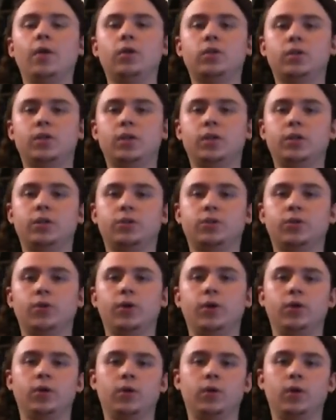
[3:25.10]
And the LCD
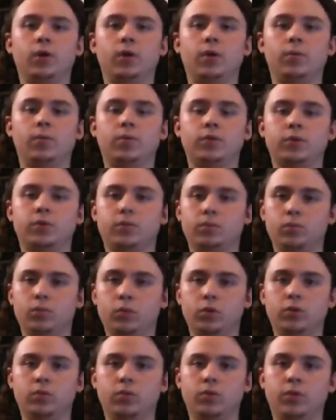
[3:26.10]
screen, there's
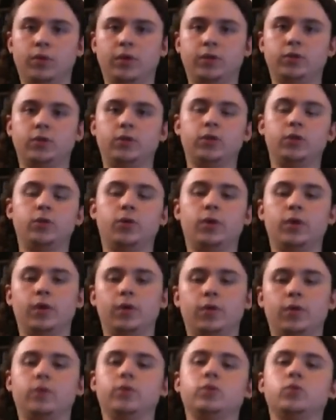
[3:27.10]
multiple things you can do on
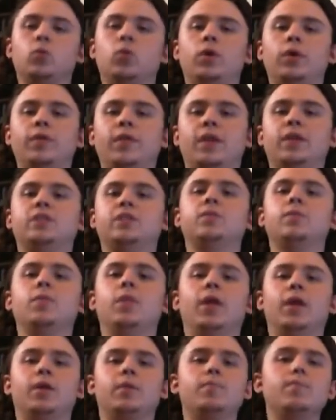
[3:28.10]
it. There's one that's
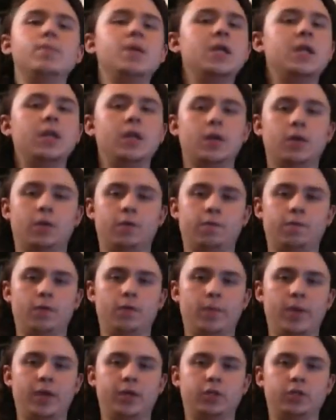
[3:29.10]
like media
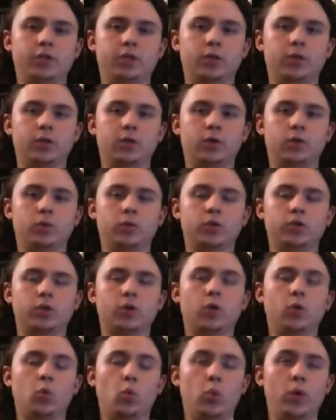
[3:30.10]
information, which is
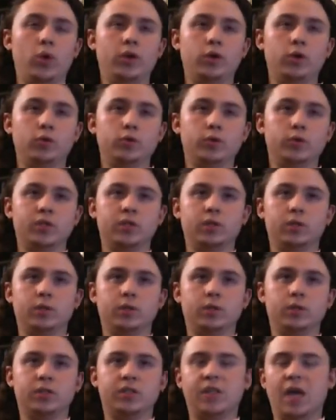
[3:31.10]
called Windows
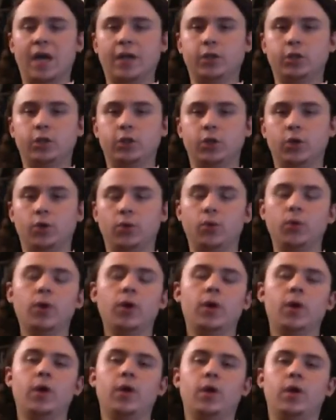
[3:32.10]
Sideshow.
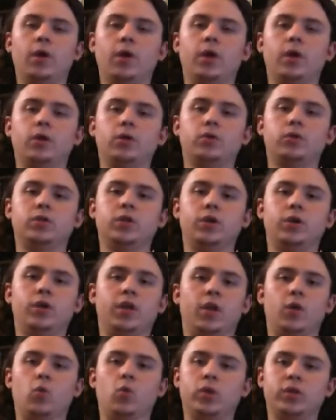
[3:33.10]
And it'll tell you
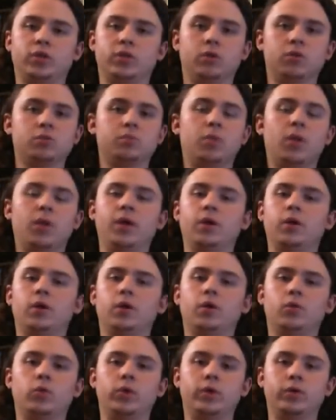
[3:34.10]
like what song's playing
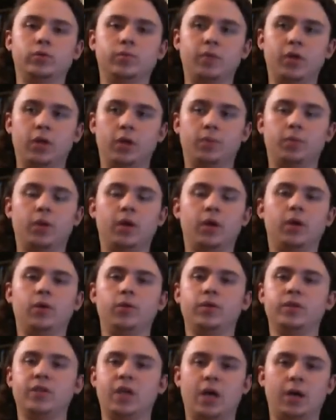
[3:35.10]
on Windows Media
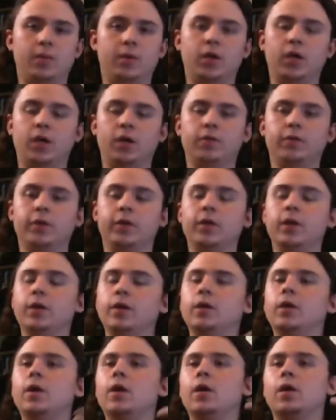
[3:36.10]
Player, the timing and
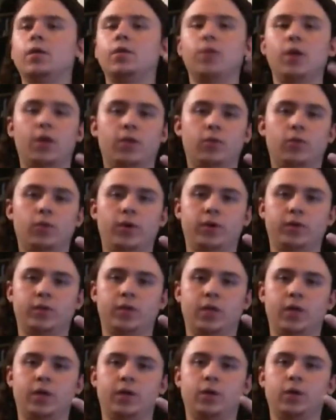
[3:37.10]
everything. The other one
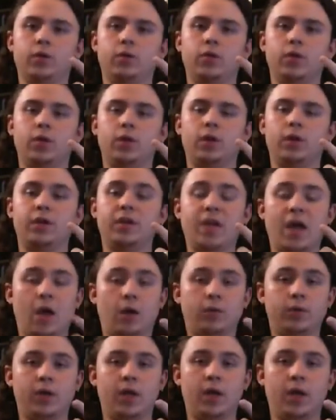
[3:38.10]
is like the
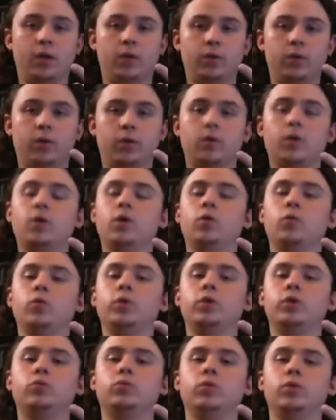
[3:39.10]
countdown,
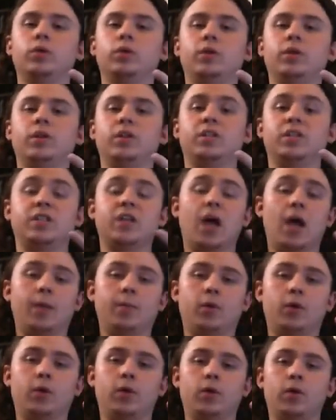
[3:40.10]
it's a
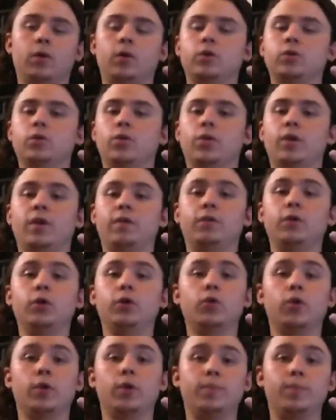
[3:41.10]
timer. So then if
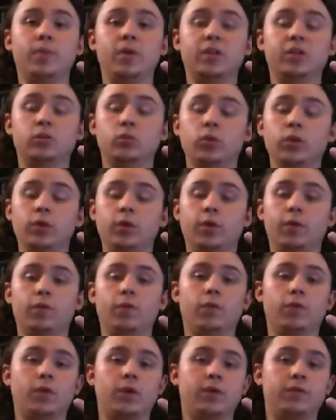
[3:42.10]
you're doing it's really
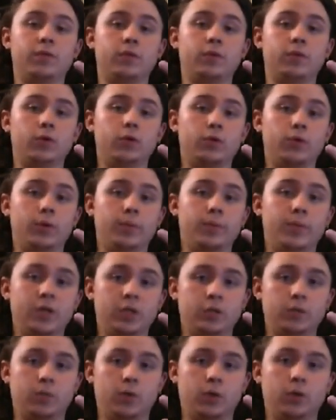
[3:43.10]
useful for if you're doing a
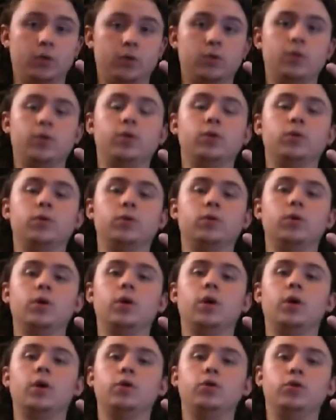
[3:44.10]
benchmark, so then
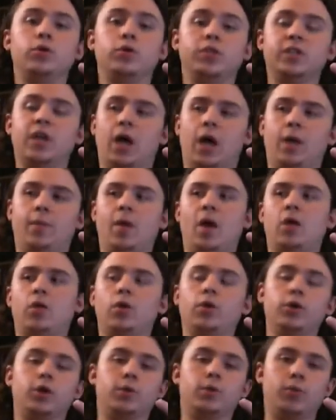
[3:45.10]
you could time how
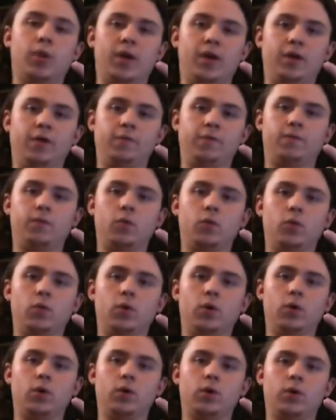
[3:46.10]
long you're playing
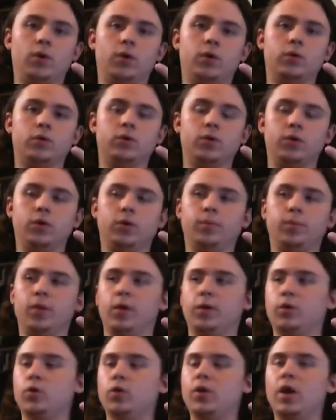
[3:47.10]
for. So then you could be
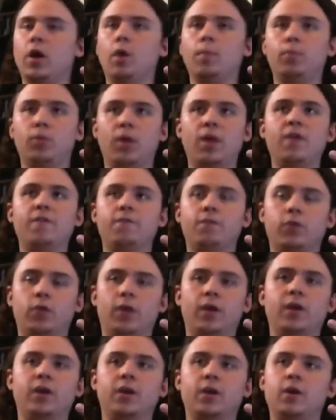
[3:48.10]
like, okay, I'll play for
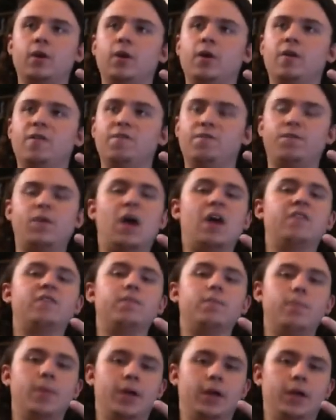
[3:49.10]
like
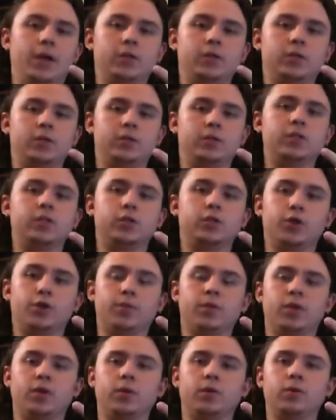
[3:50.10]
5 minutes to
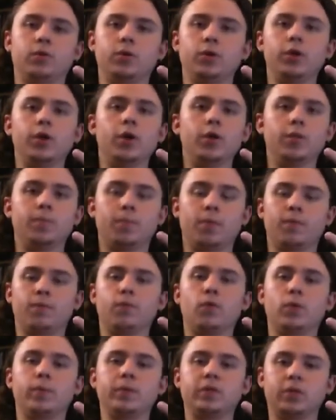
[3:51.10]
determine, the
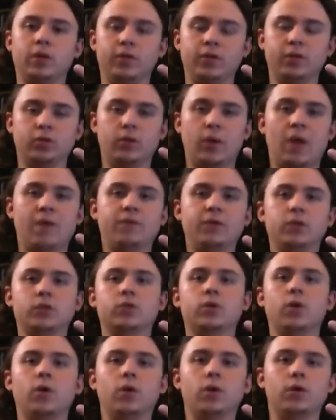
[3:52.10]
performance on this
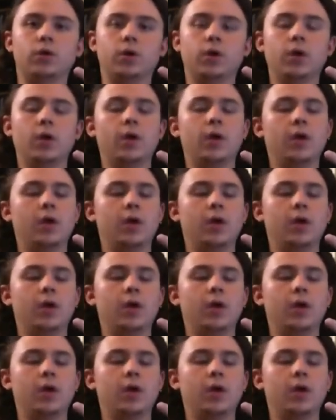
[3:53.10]
graphics card.